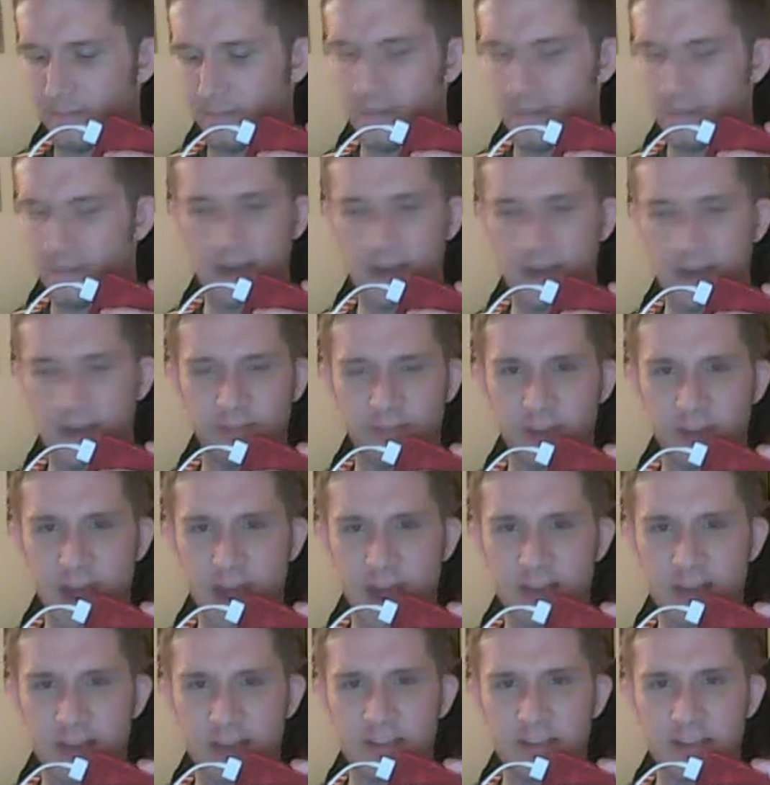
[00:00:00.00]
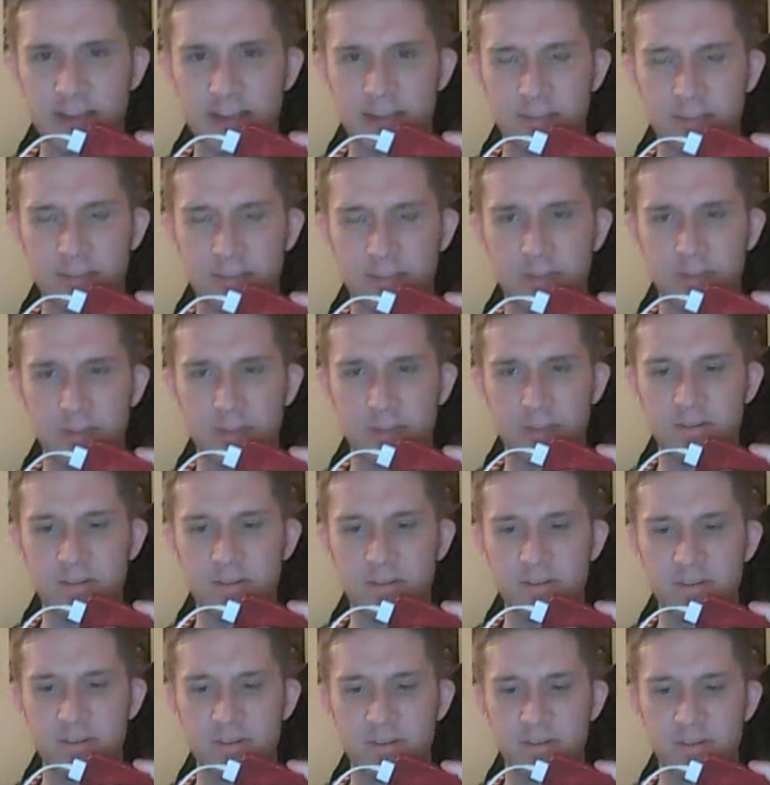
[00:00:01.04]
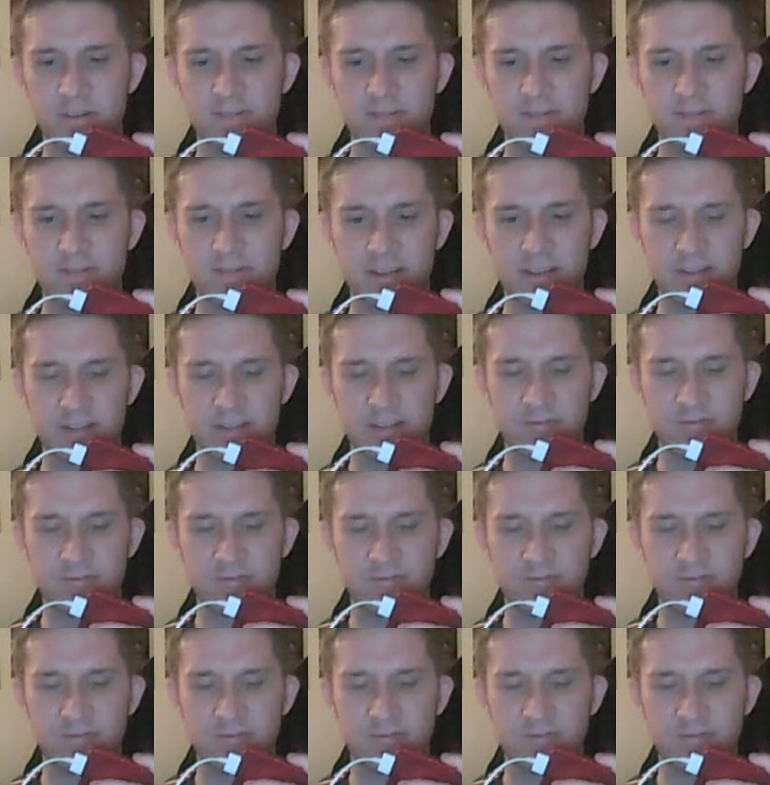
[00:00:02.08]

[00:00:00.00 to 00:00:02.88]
that if the Lions kept up their defensive